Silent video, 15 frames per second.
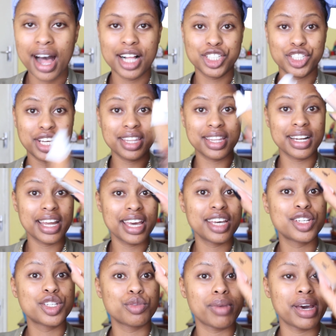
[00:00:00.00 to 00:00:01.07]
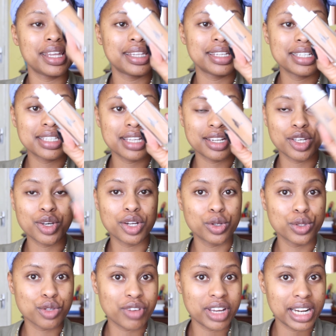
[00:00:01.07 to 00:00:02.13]
I'll share the link to buy this, and you can
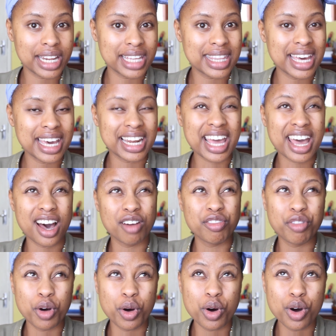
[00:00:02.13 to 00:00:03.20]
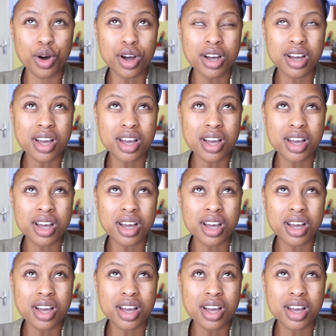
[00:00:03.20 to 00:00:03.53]
also find it, I think, at Carrefour.